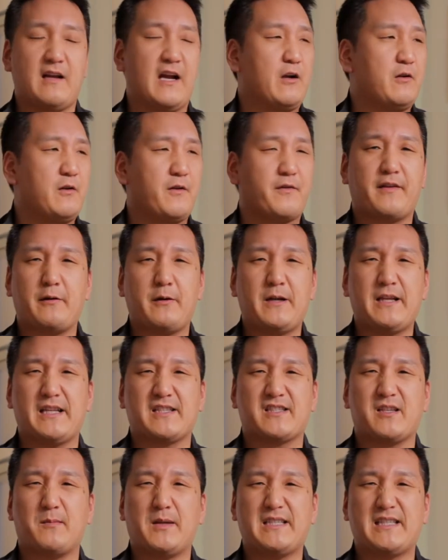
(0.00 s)
heard a theory that
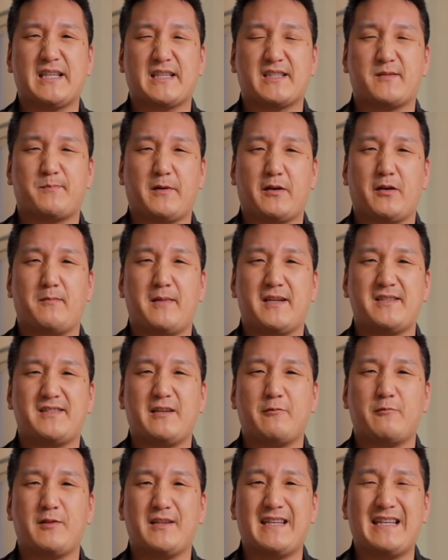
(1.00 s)
somebody's
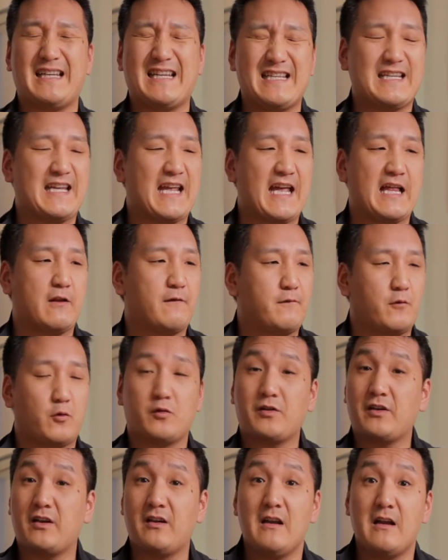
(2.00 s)
experimenting with it in
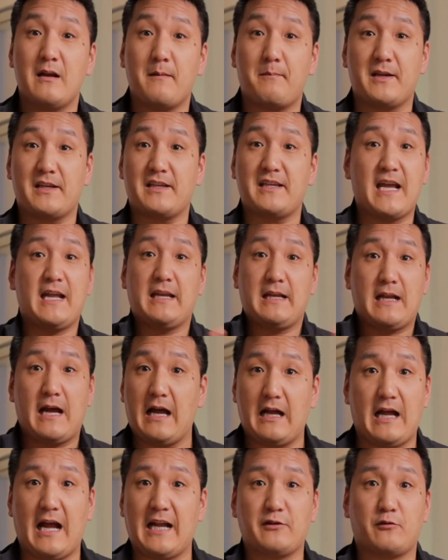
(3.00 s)
California, but yet
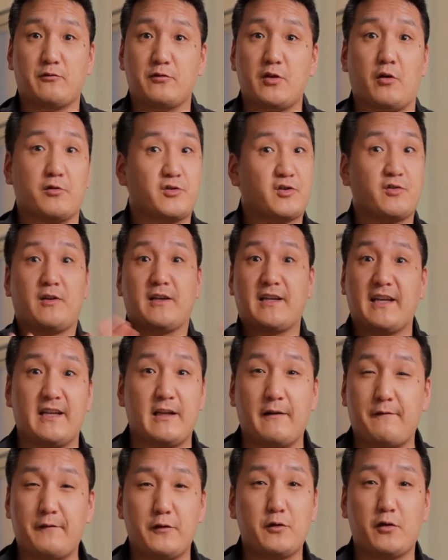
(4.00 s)
I don't know. So again,
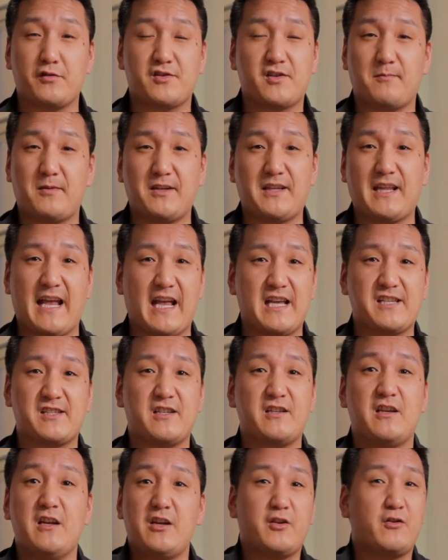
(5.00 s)
if you know somebody that has it,
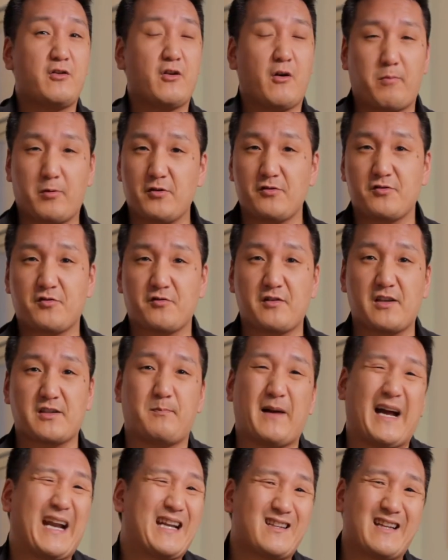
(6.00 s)
you know a producer that's
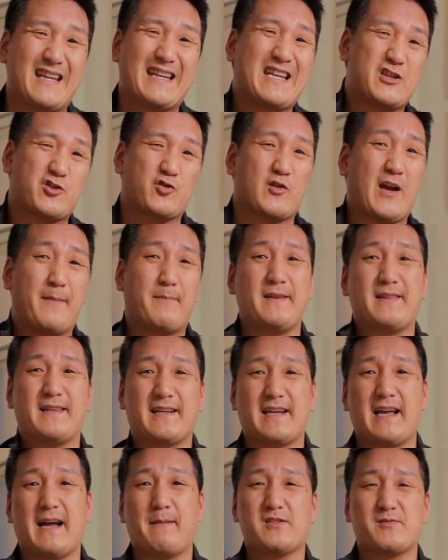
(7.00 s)
bottling it, drop it in the
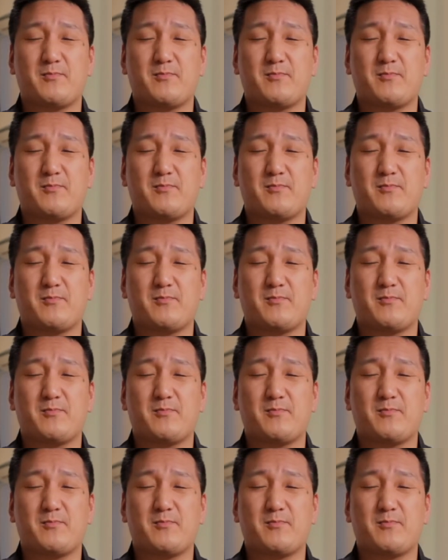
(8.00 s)
comments